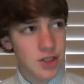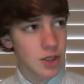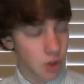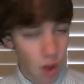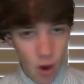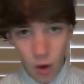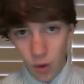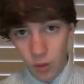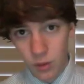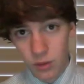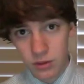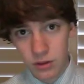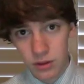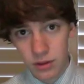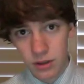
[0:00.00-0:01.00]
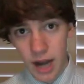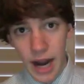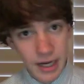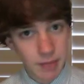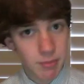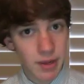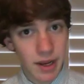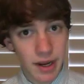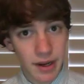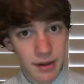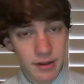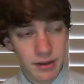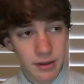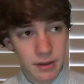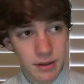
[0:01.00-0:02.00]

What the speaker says: alone, I could make